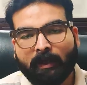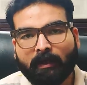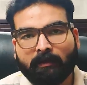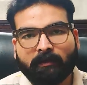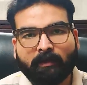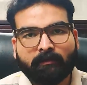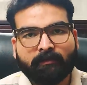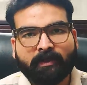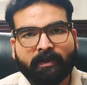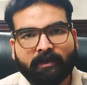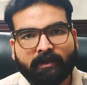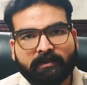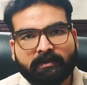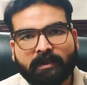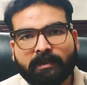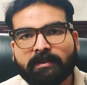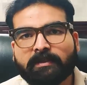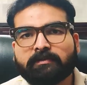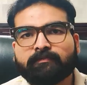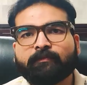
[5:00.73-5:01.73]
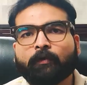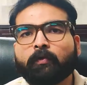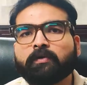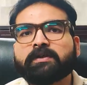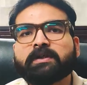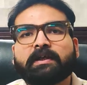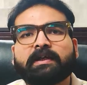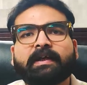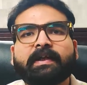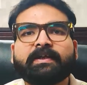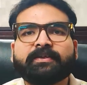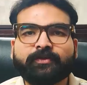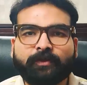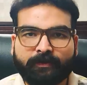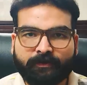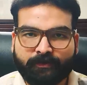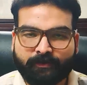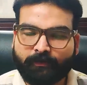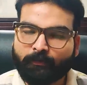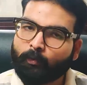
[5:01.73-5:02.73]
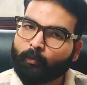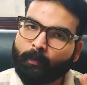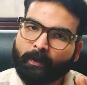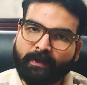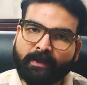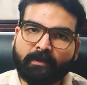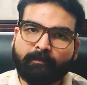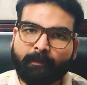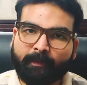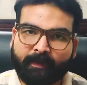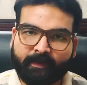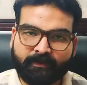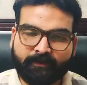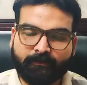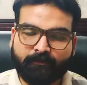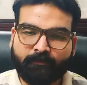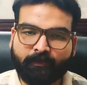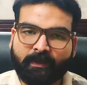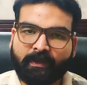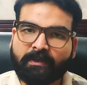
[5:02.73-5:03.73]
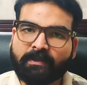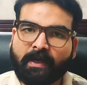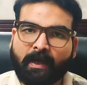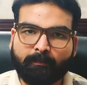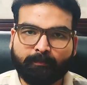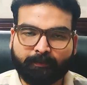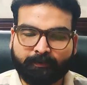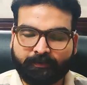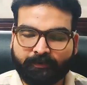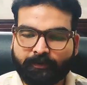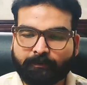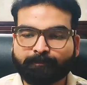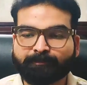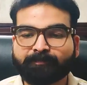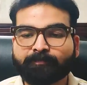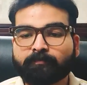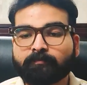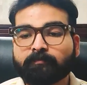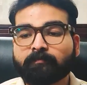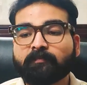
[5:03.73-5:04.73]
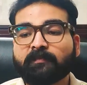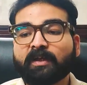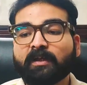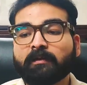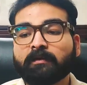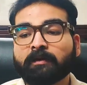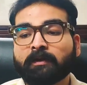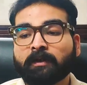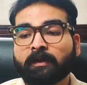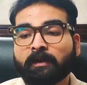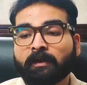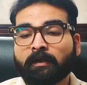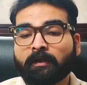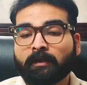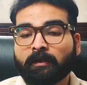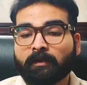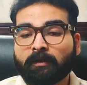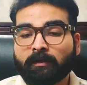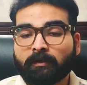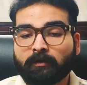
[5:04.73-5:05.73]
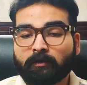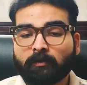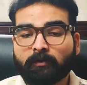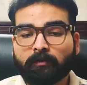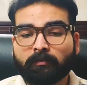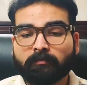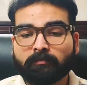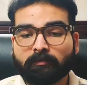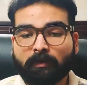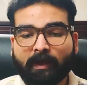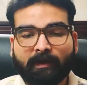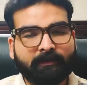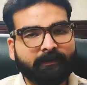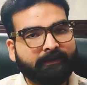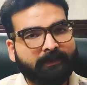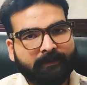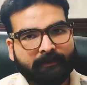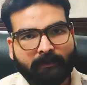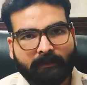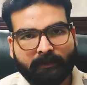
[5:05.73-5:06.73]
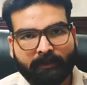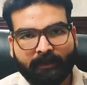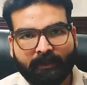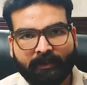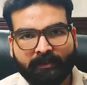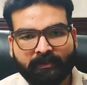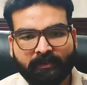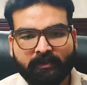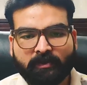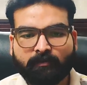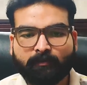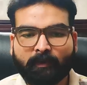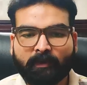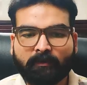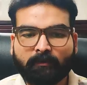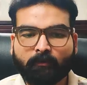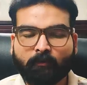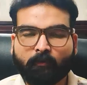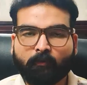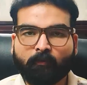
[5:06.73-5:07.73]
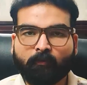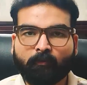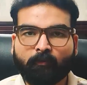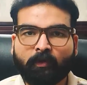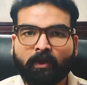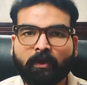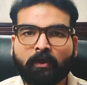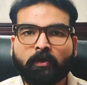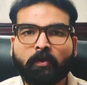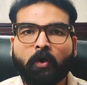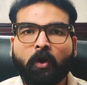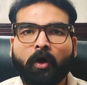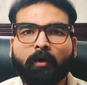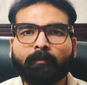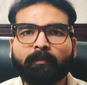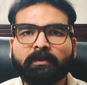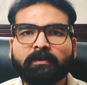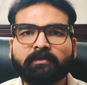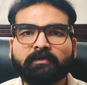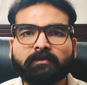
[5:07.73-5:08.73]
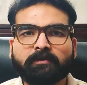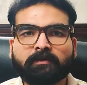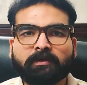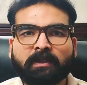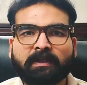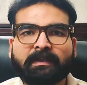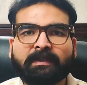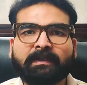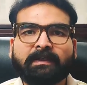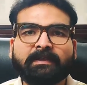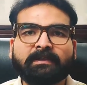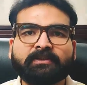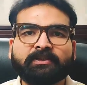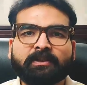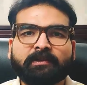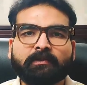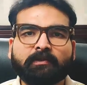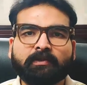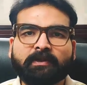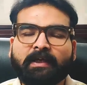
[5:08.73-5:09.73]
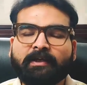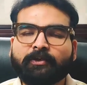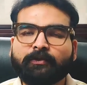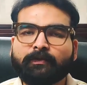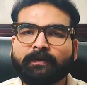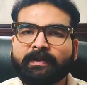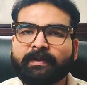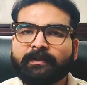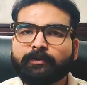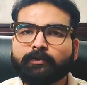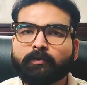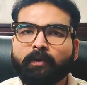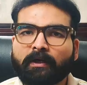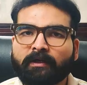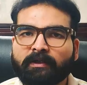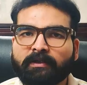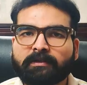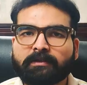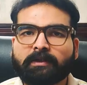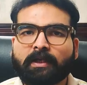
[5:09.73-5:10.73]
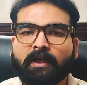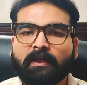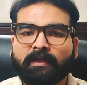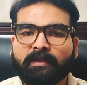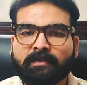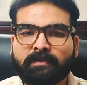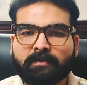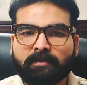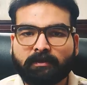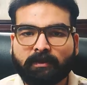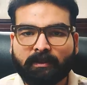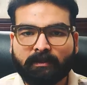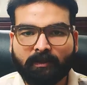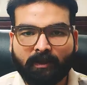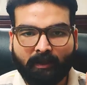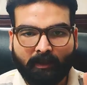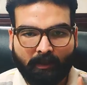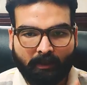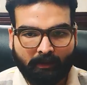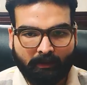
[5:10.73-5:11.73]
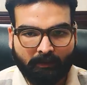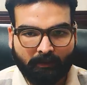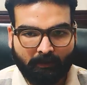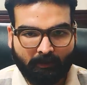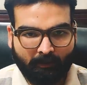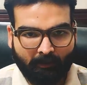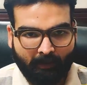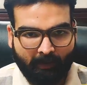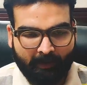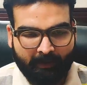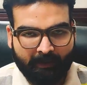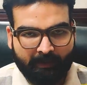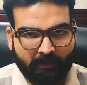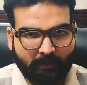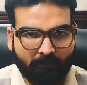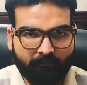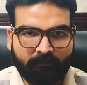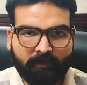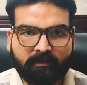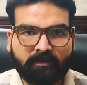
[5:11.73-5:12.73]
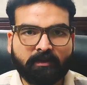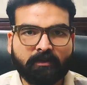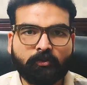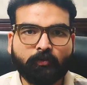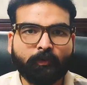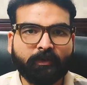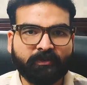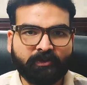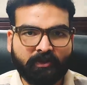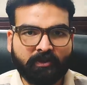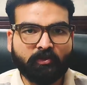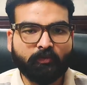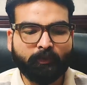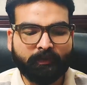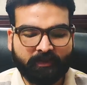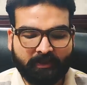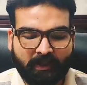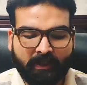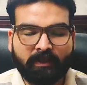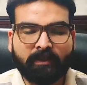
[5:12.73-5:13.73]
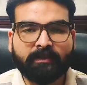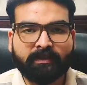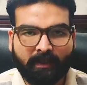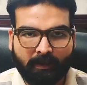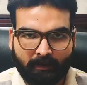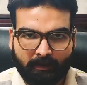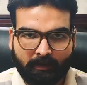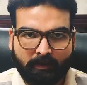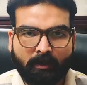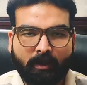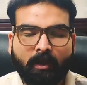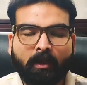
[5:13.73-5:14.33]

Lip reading: And now there are 3-4 conditions when it happens. So I'll tell the conditions, but the common condition that you need to understand is that in any of the situations which I'll tell,